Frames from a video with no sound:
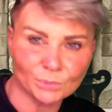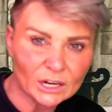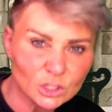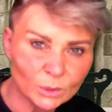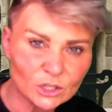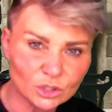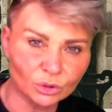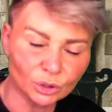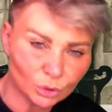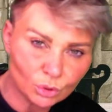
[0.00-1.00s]
pretty
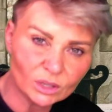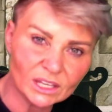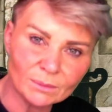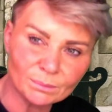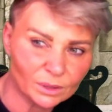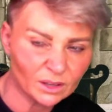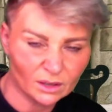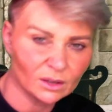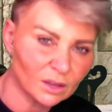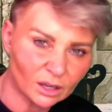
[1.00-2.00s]
switched on at who to keep
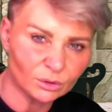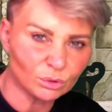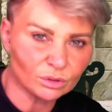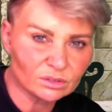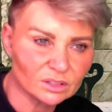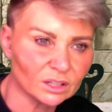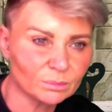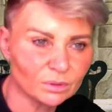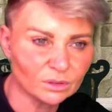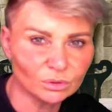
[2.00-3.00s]
and who not to
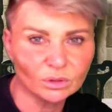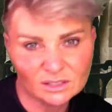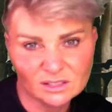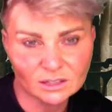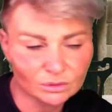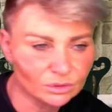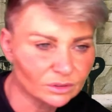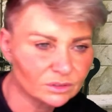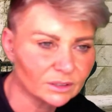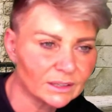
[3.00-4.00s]
keep, and who to listen to and
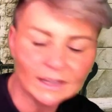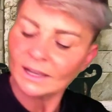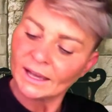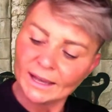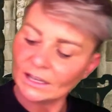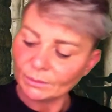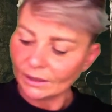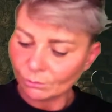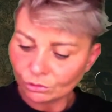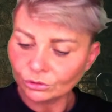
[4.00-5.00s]
who not to.
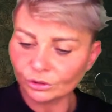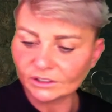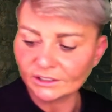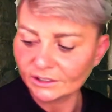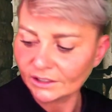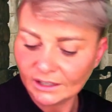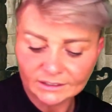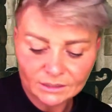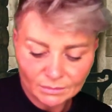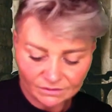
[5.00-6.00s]
Anyway, I'm going on here.
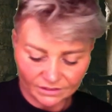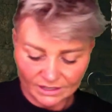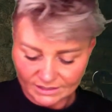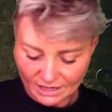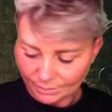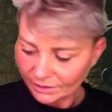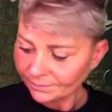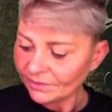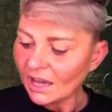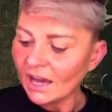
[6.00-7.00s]
Didn't mean for that to
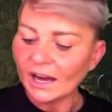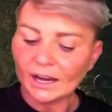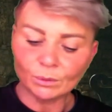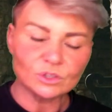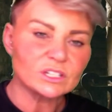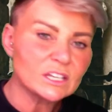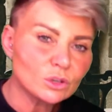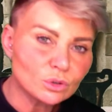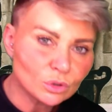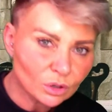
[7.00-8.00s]
happen. I will see
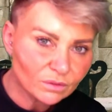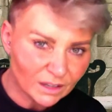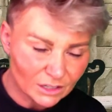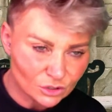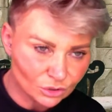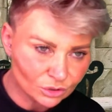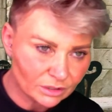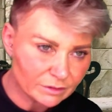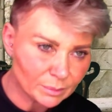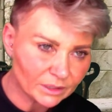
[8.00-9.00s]
you very
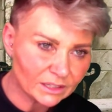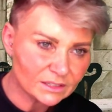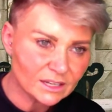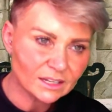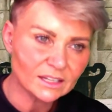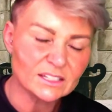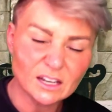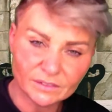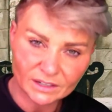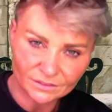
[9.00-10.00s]
soon, everybody. Take it
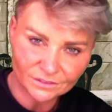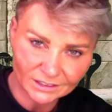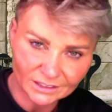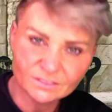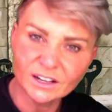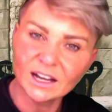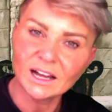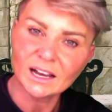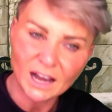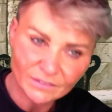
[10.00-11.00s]
easy. Have a great Friday. In fact,
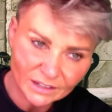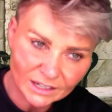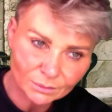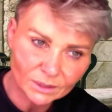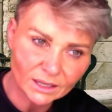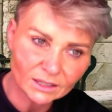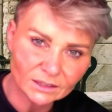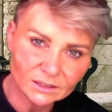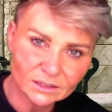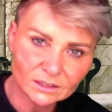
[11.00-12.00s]
have a great
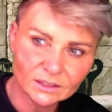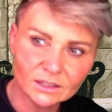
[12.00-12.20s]
weekend.